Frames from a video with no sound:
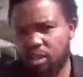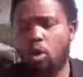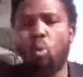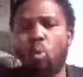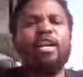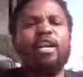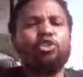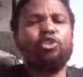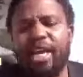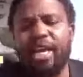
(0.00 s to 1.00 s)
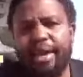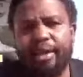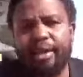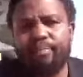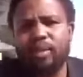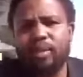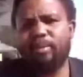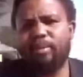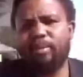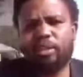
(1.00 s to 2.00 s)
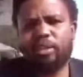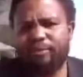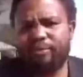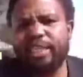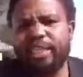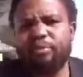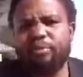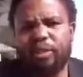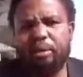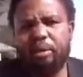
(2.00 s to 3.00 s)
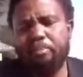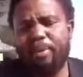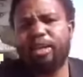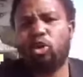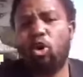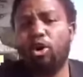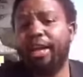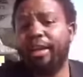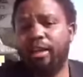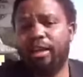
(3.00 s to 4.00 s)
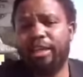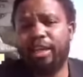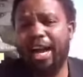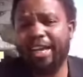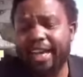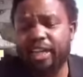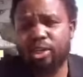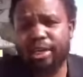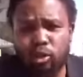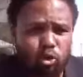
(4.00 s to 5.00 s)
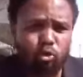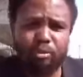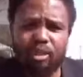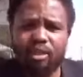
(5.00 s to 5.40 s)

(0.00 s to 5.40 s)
whilst you're saying it must not have a negative impact on the agricultural economy?